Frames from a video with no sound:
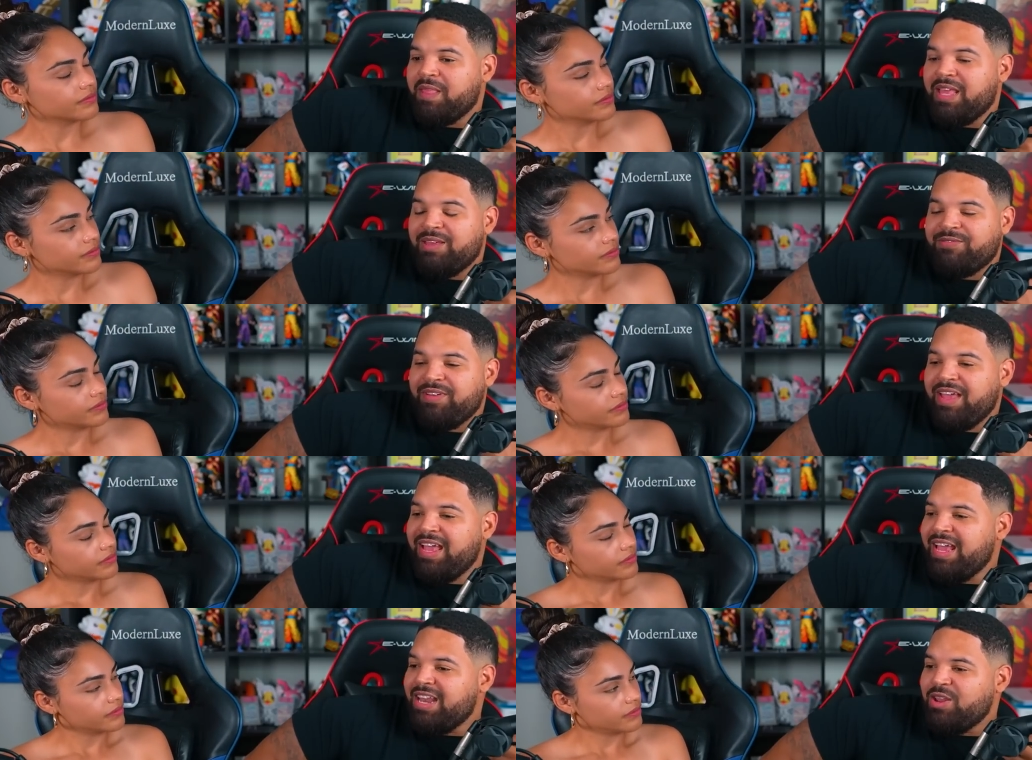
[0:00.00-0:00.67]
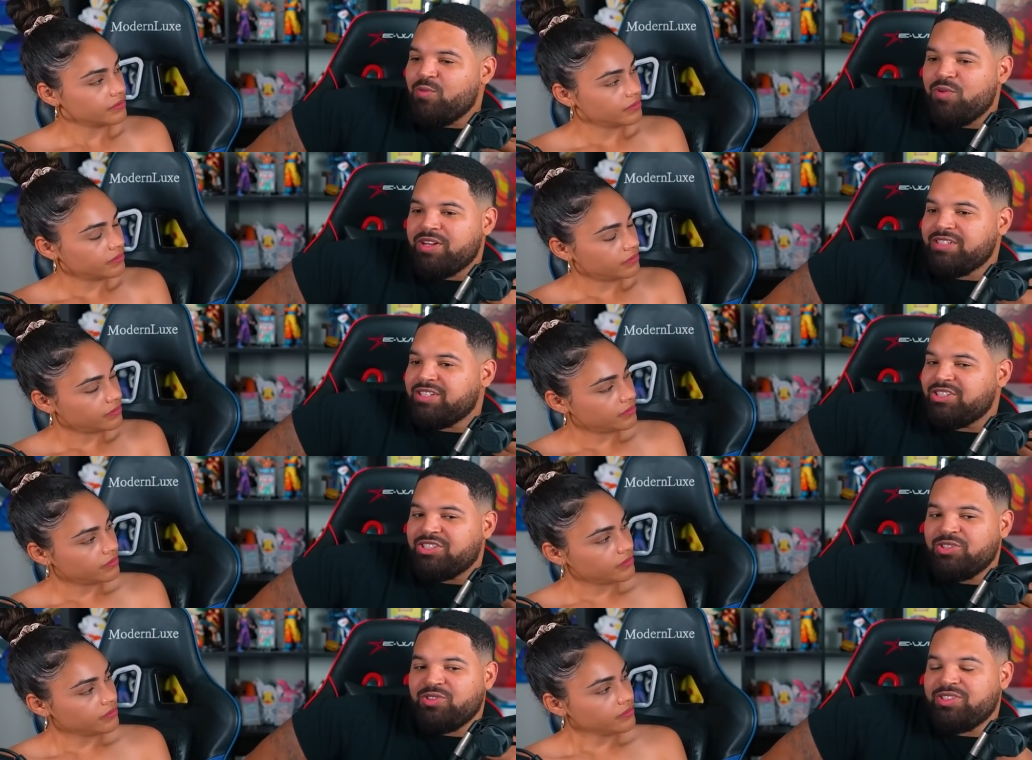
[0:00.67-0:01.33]
Speaker 1: if anyone is
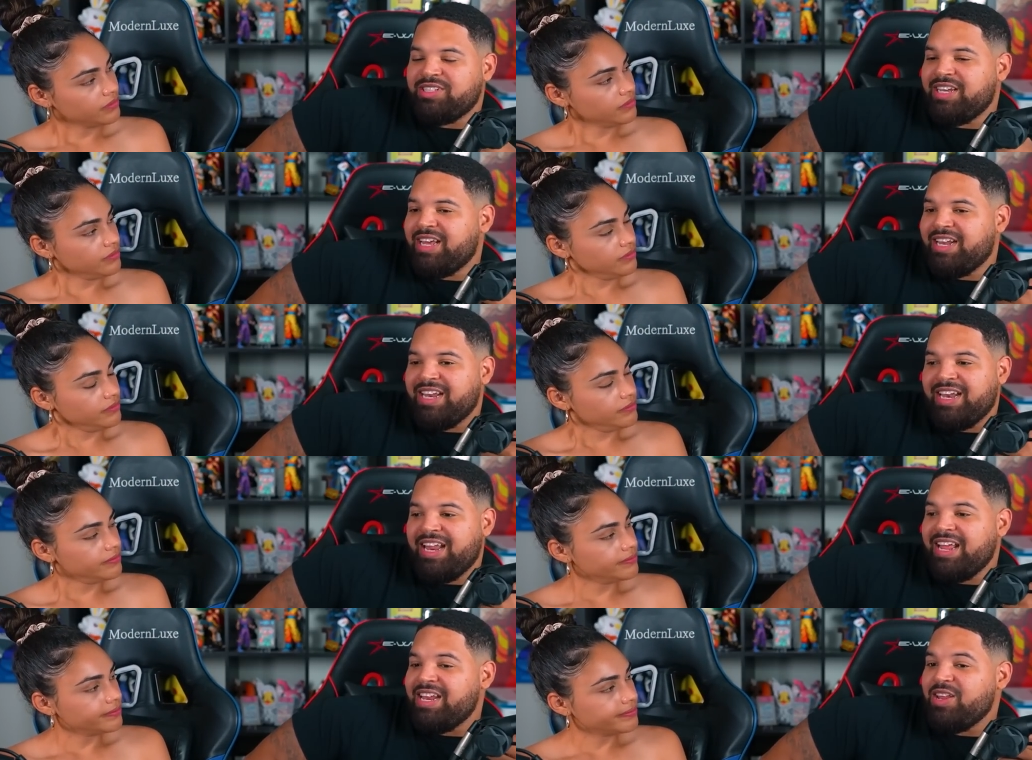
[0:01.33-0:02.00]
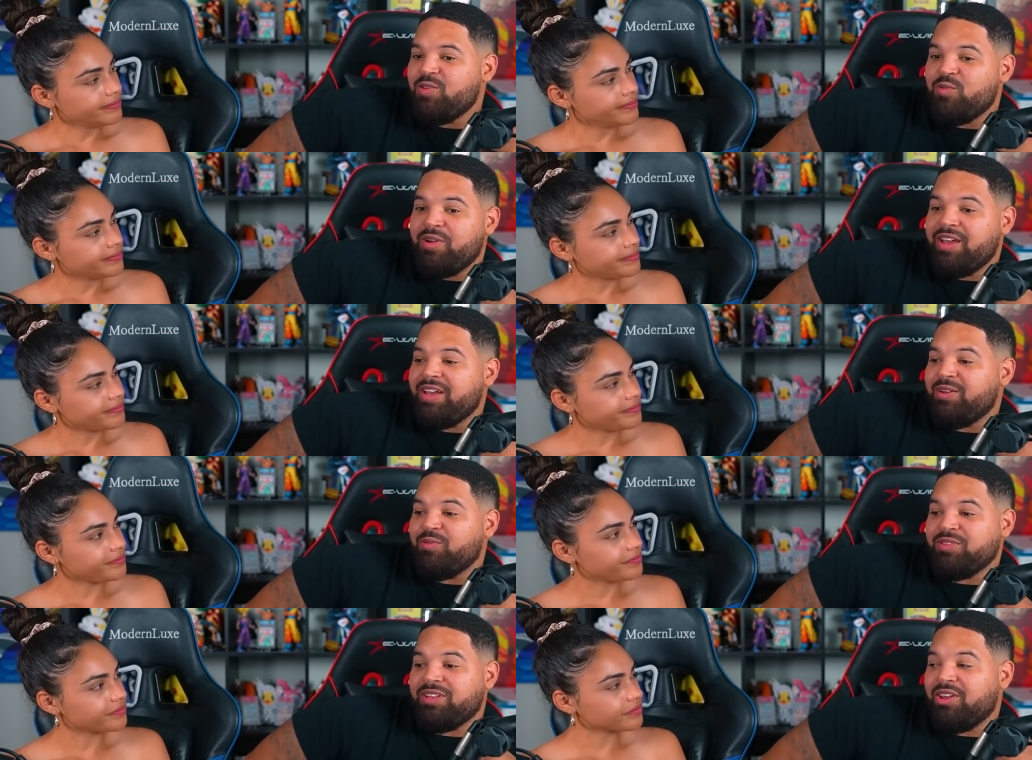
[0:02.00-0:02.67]
associated in any way
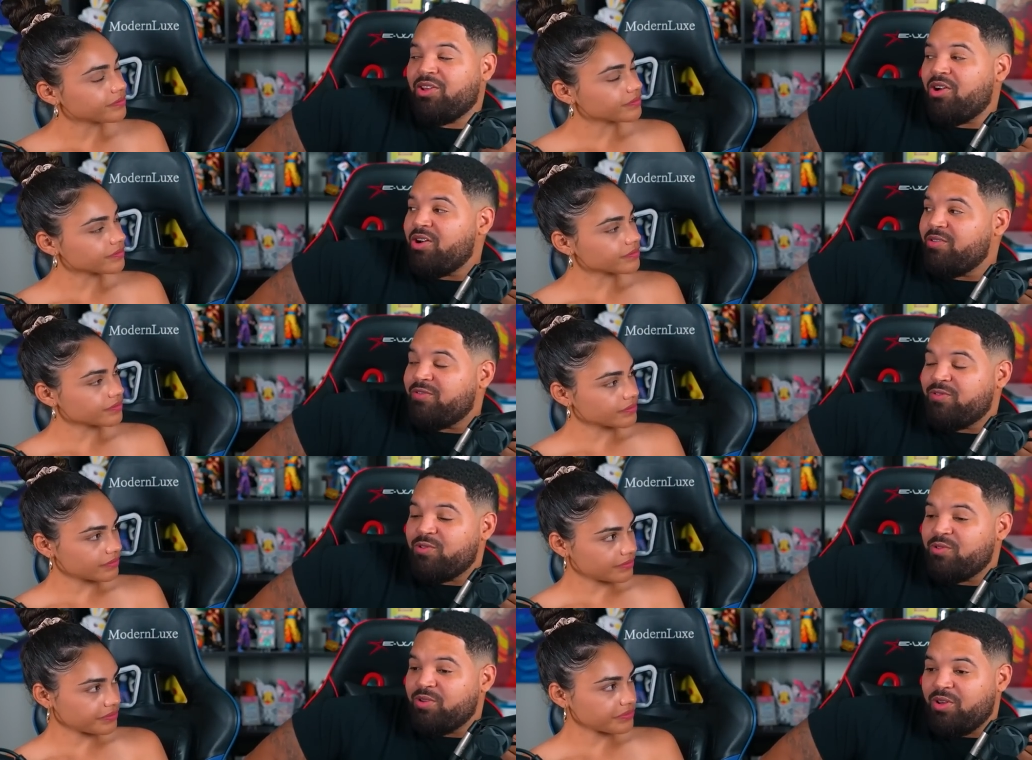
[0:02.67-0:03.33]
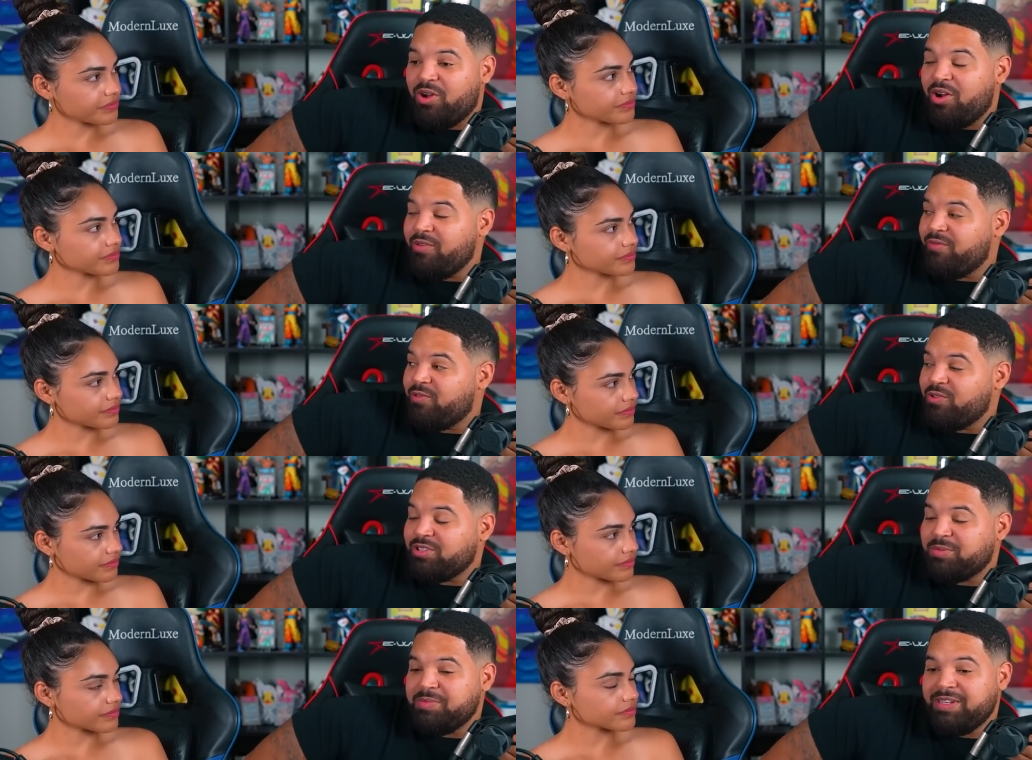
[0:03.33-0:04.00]
with the law
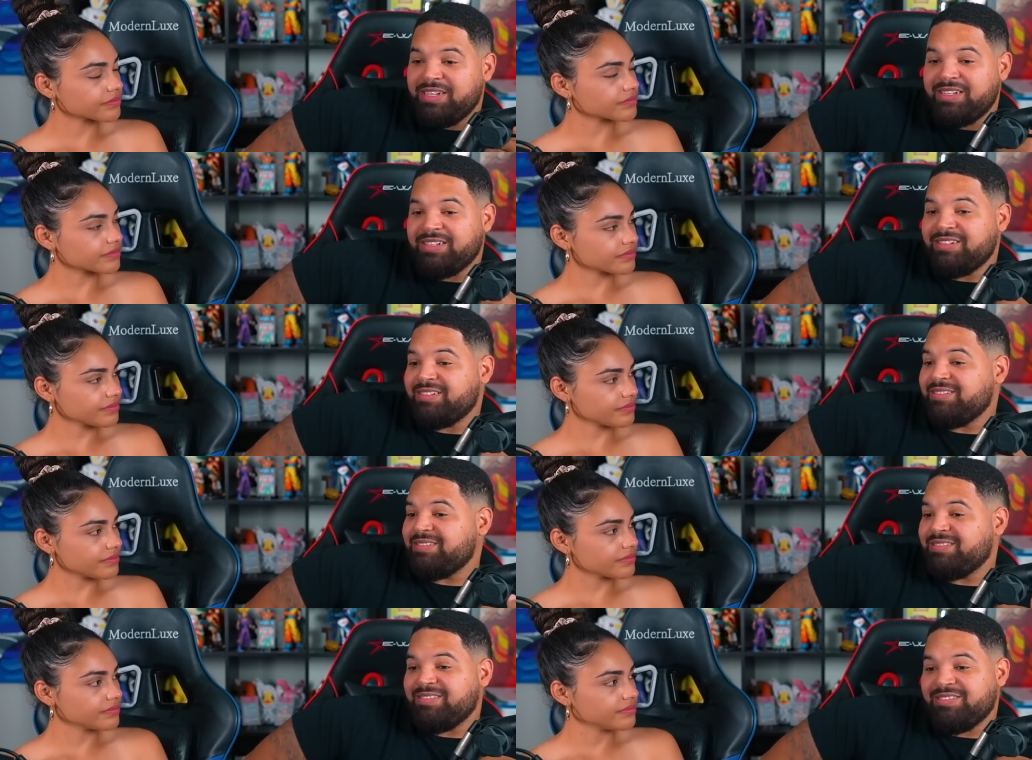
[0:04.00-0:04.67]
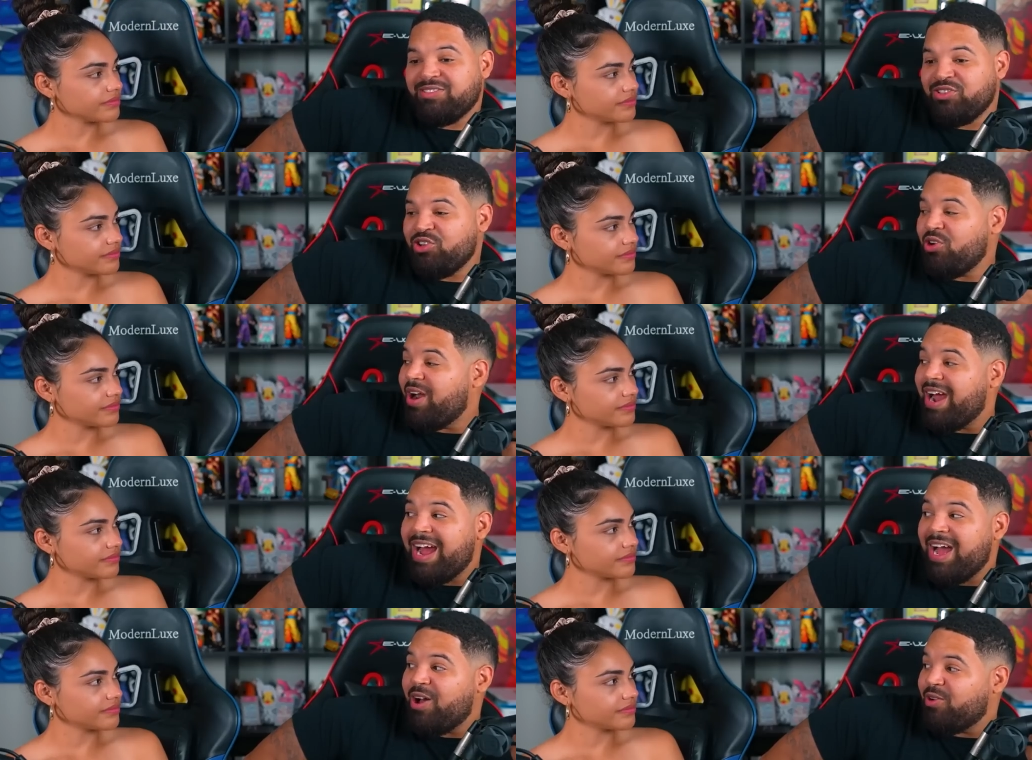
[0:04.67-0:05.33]
enforcement, you're
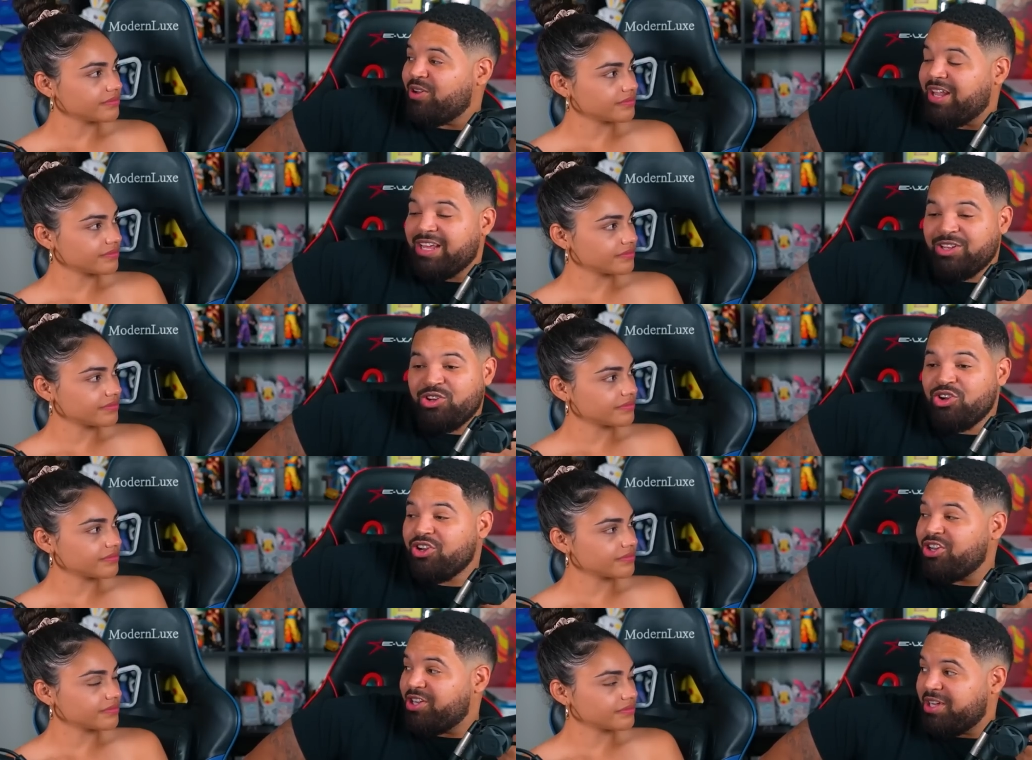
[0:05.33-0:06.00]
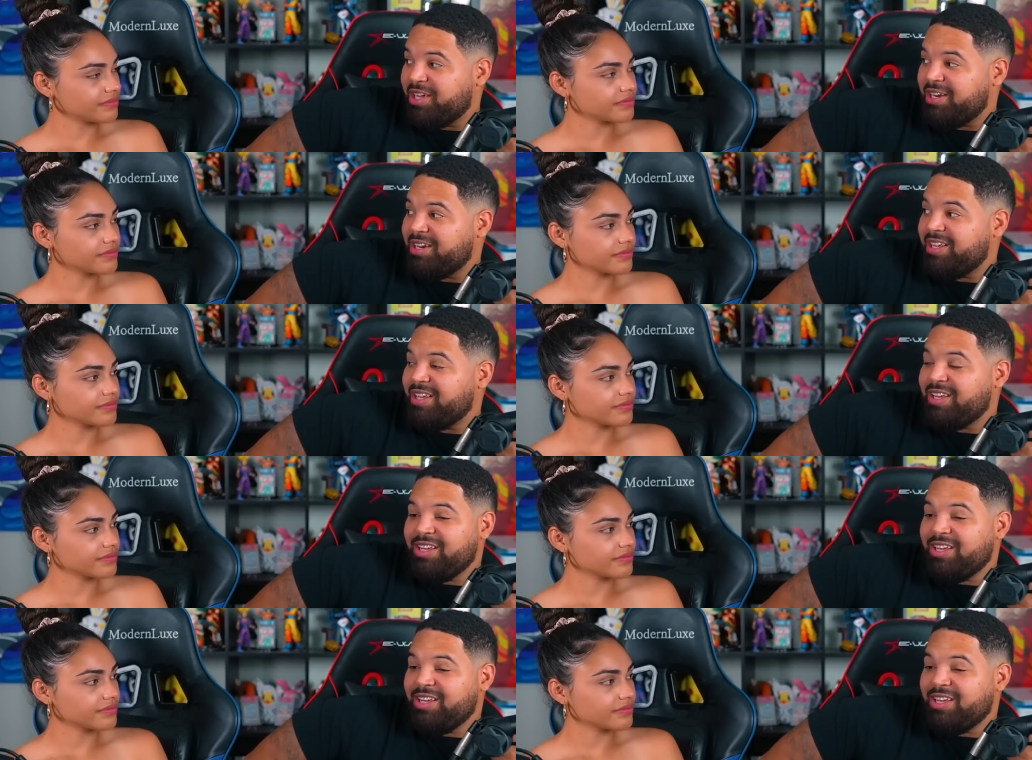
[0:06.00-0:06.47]
out, like you're done.